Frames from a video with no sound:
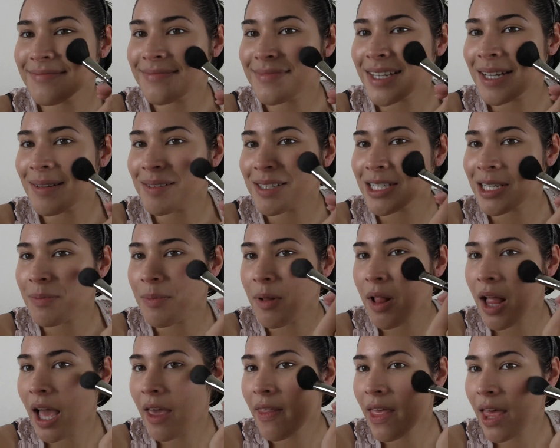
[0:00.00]
and I'm just going to
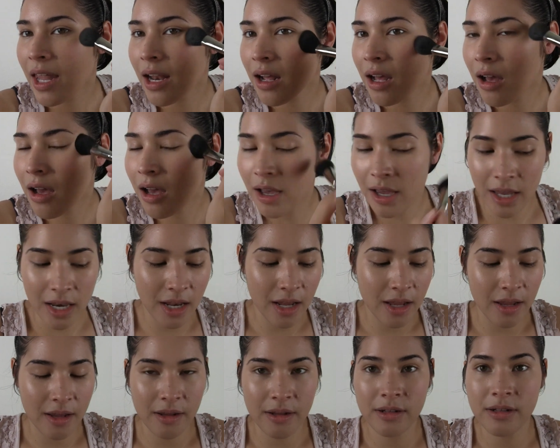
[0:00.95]
apply that on
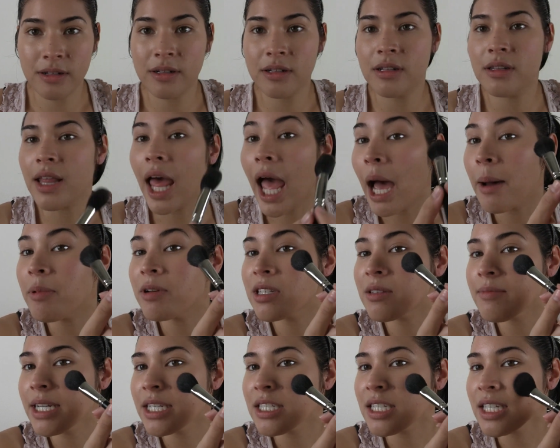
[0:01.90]
the apples of
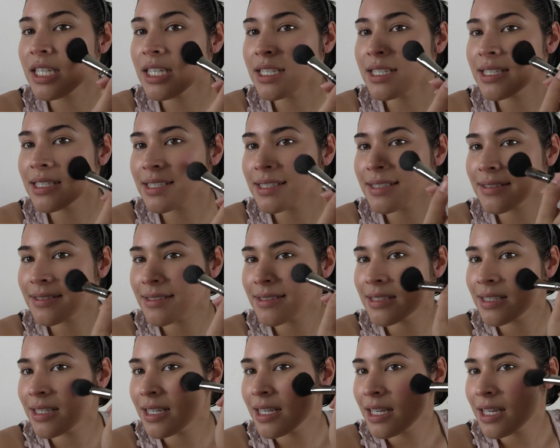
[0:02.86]
my cheeks
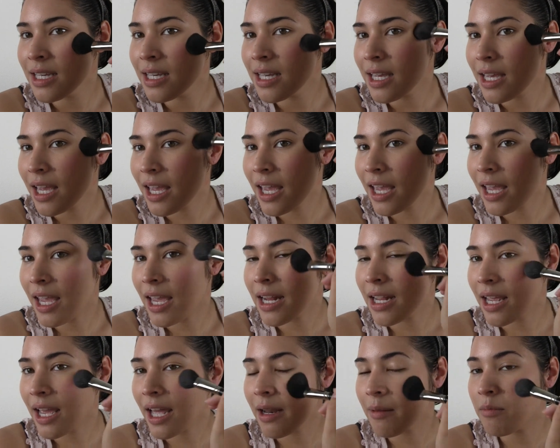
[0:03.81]
and
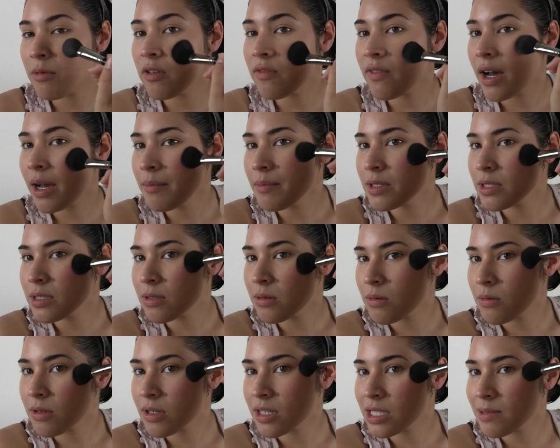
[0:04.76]
kind of move up
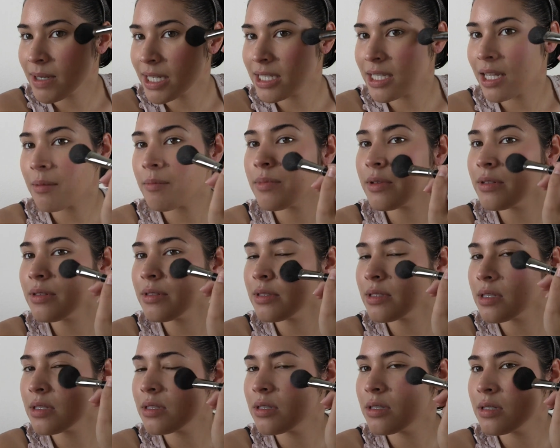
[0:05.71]
towards my temples.
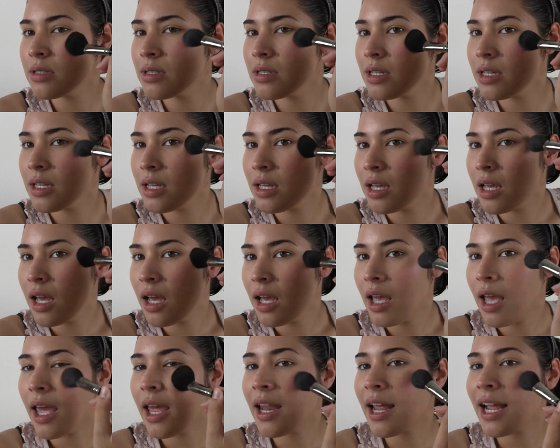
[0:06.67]

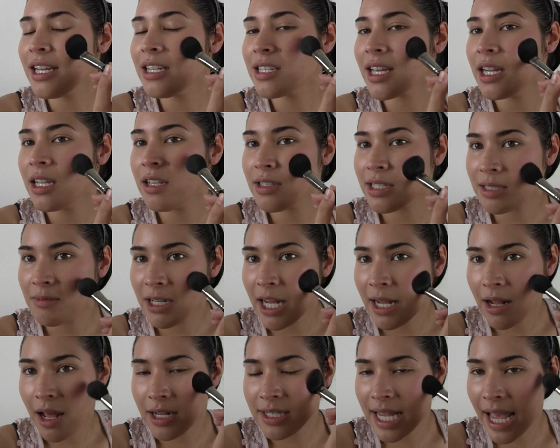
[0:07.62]
And I just kind of use
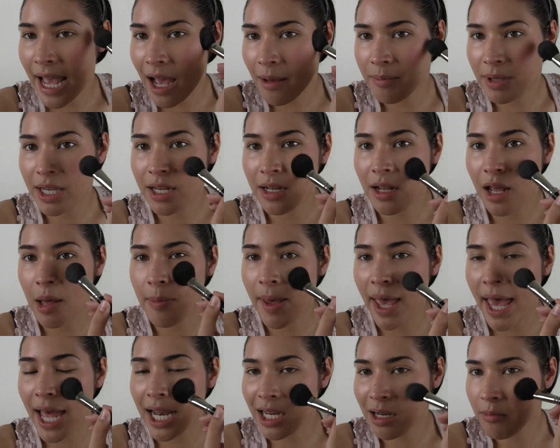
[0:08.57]
a
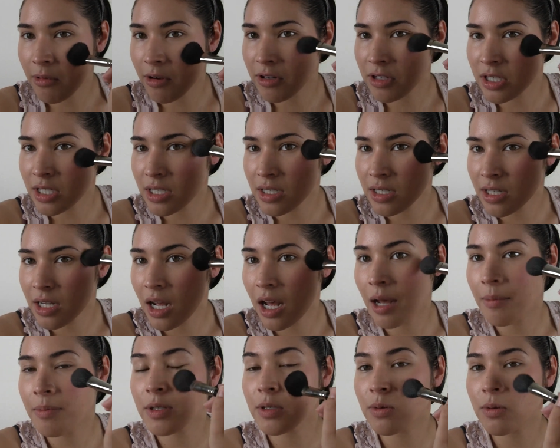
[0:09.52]
patting motion
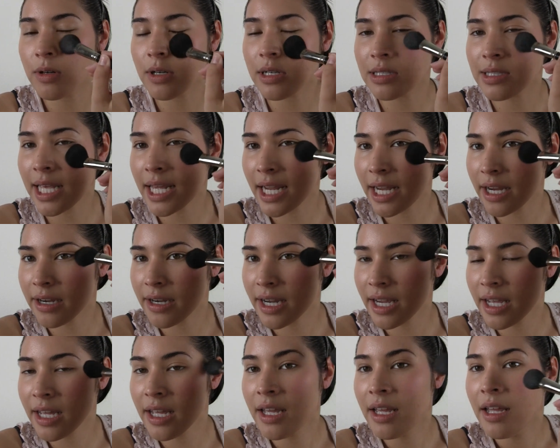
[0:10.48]
up towards that
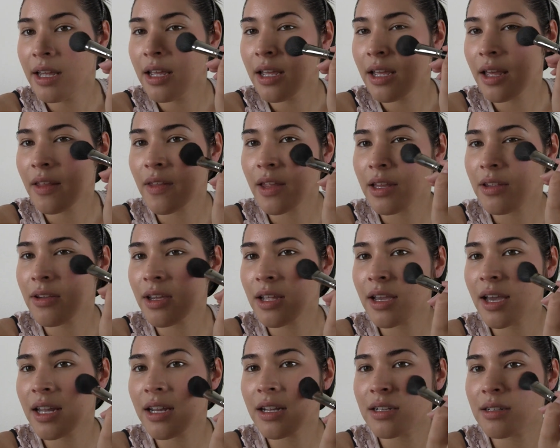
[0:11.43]
area, and then you can
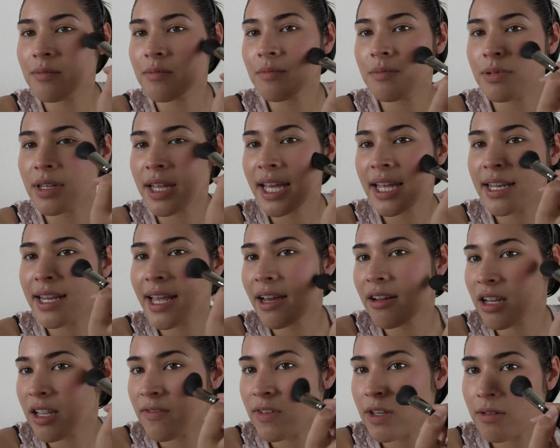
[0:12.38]
kind of blend
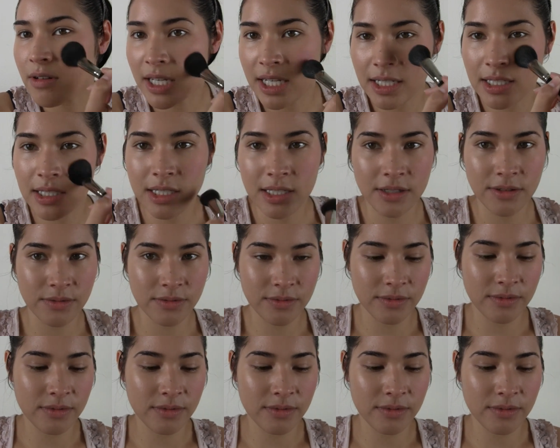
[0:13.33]
out if you need to.